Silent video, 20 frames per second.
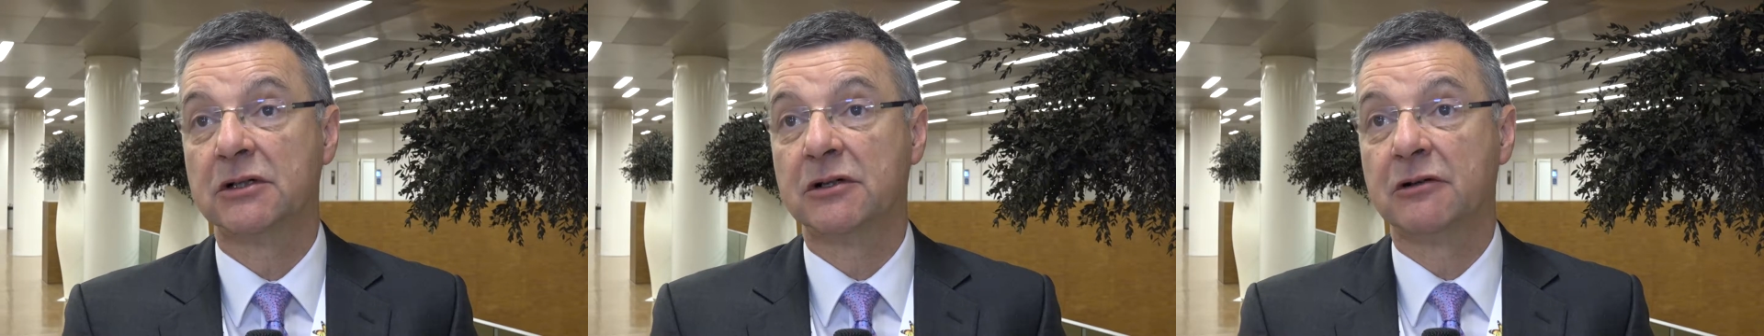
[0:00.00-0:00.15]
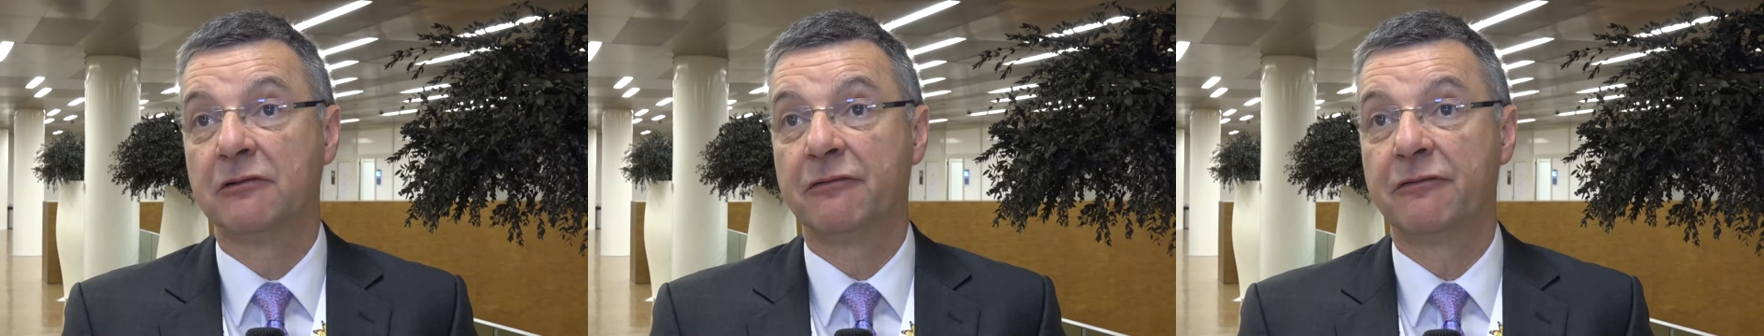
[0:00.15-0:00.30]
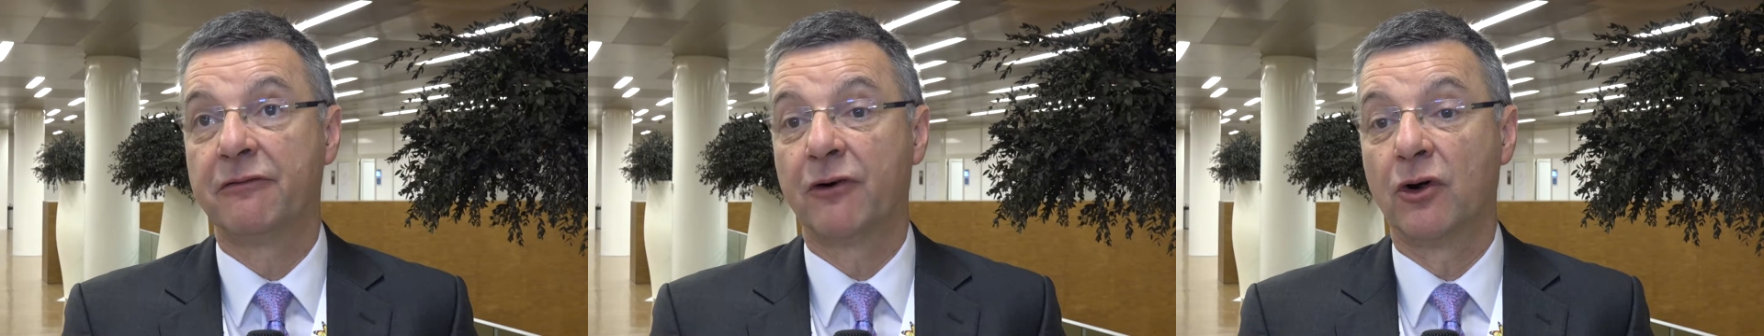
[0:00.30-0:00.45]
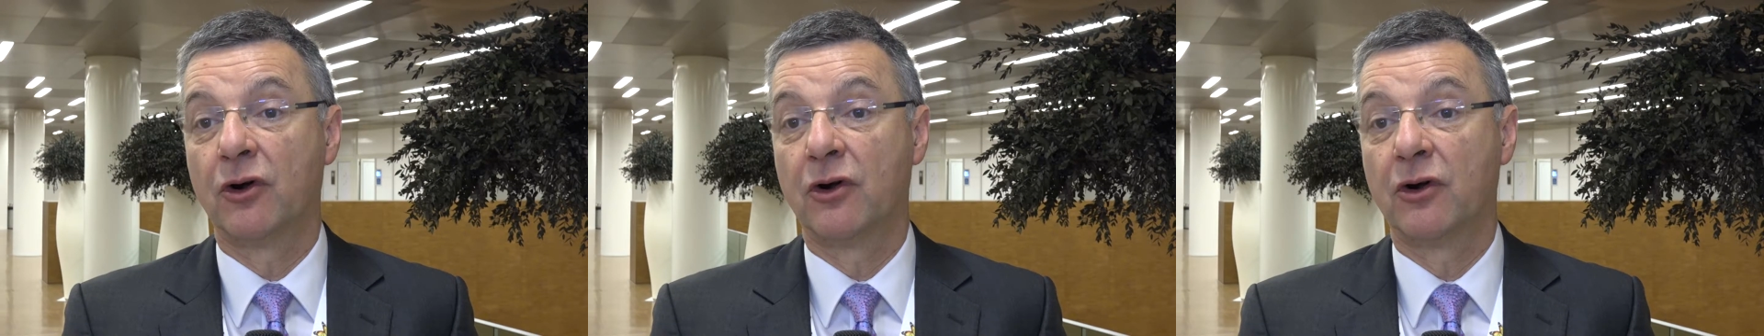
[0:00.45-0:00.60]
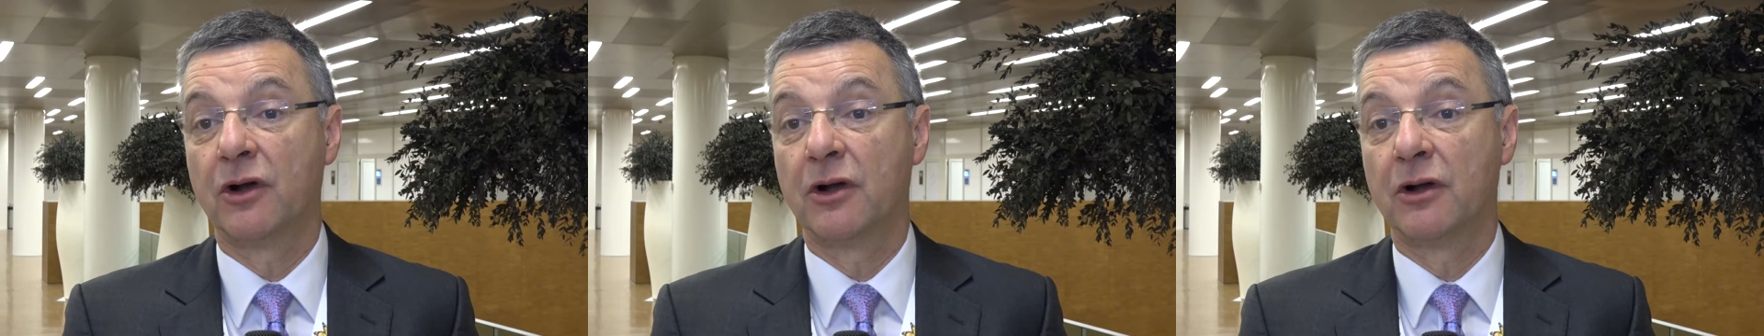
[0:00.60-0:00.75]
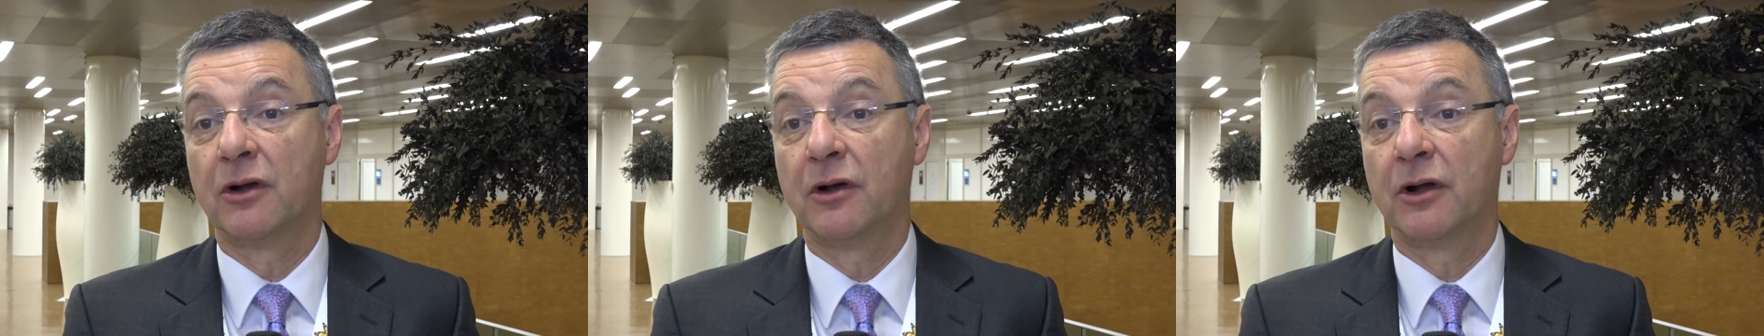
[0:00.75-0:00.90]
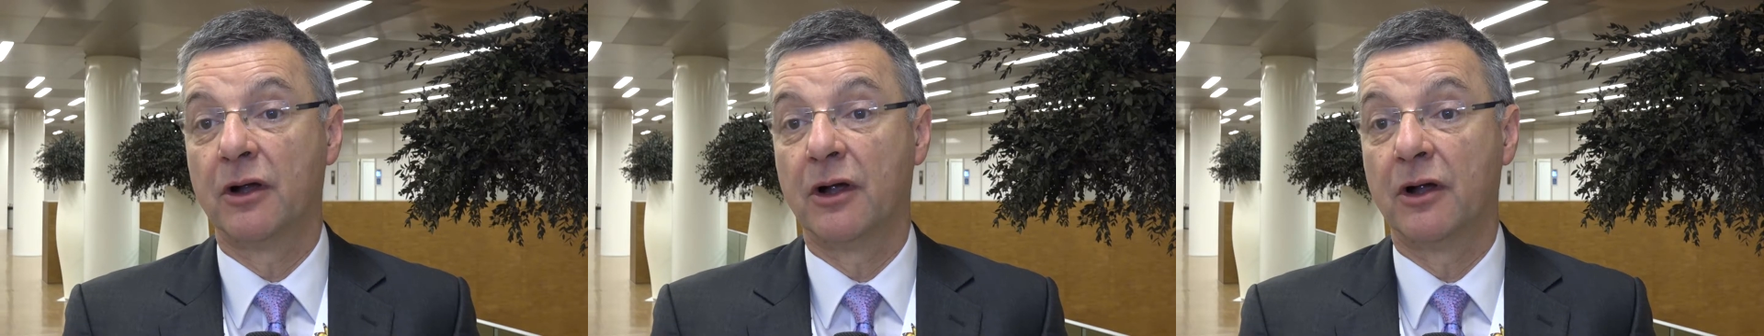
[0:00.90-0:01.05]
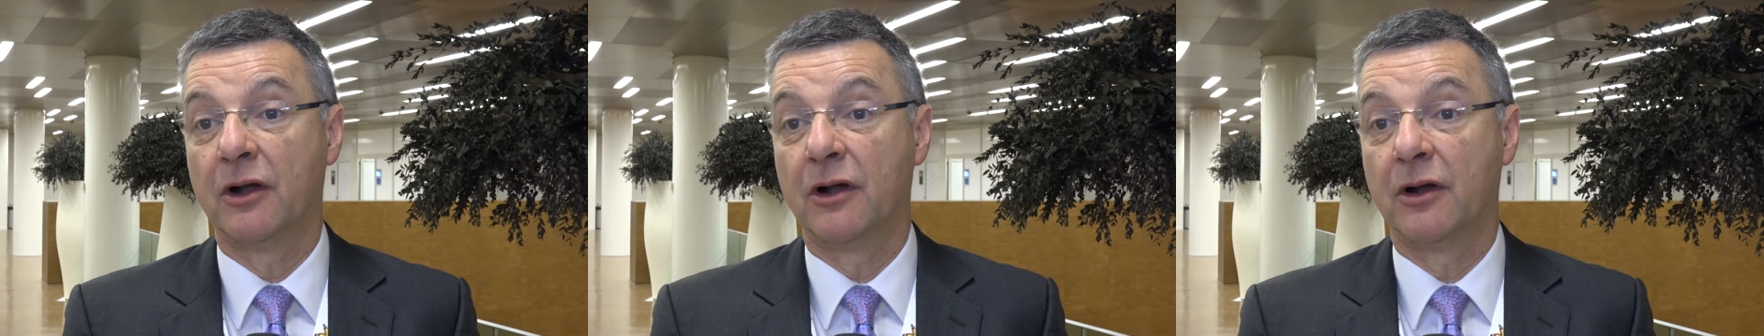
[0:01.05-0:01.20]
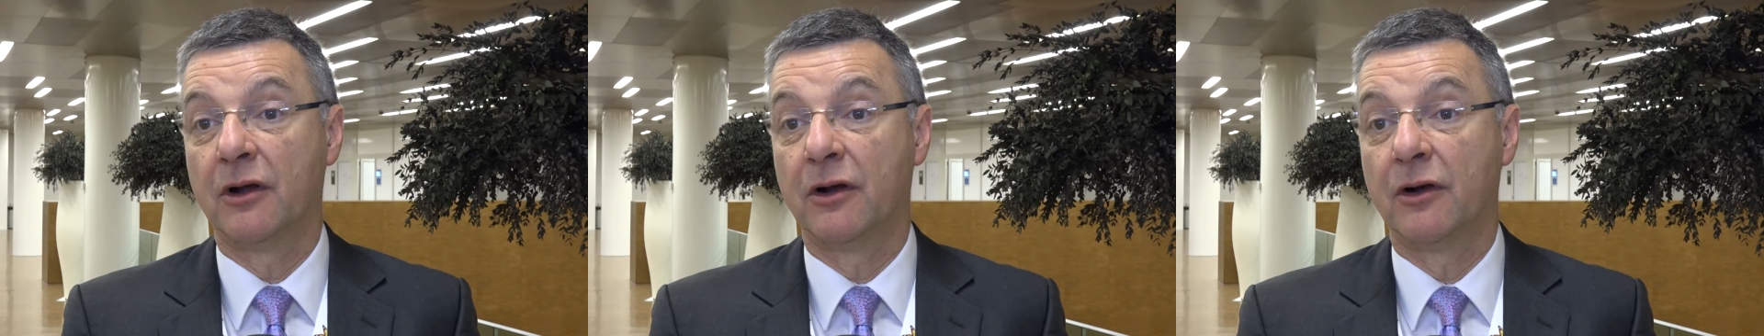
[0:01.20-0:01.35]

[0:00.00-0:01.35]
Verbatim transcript: for uh,